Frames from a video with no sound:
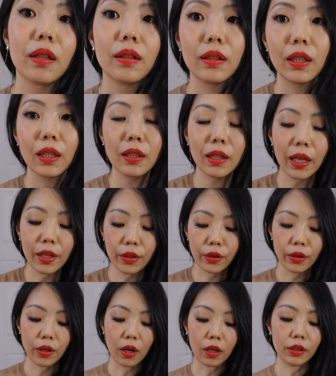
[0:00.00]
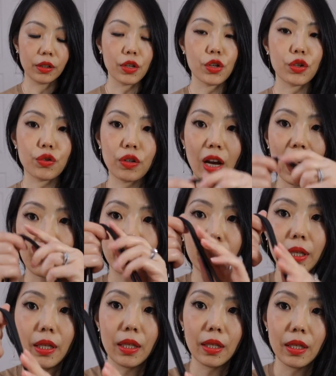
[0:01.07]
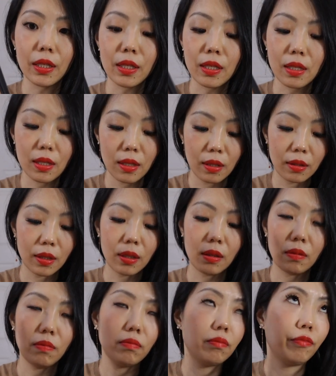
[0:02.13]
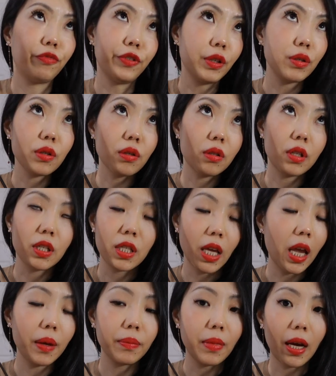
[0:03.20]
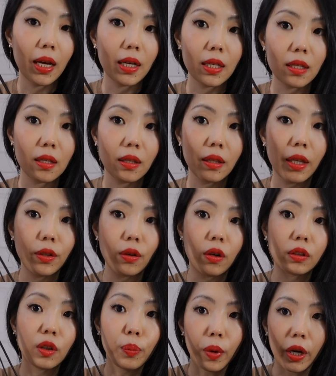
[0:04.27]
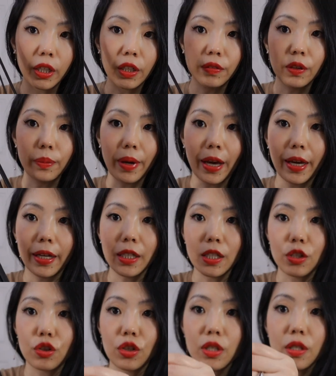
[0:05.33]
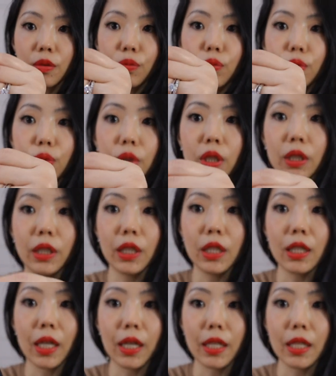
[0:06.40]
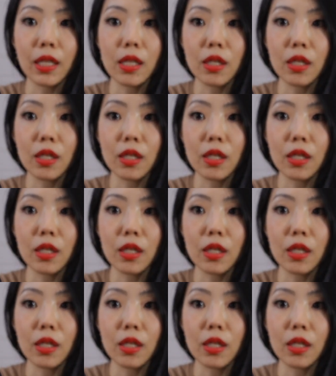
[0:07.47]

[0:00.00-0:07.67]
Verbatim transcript: The leather on the strap is feels the same as the leather on the body of the bag. It's just a really nice,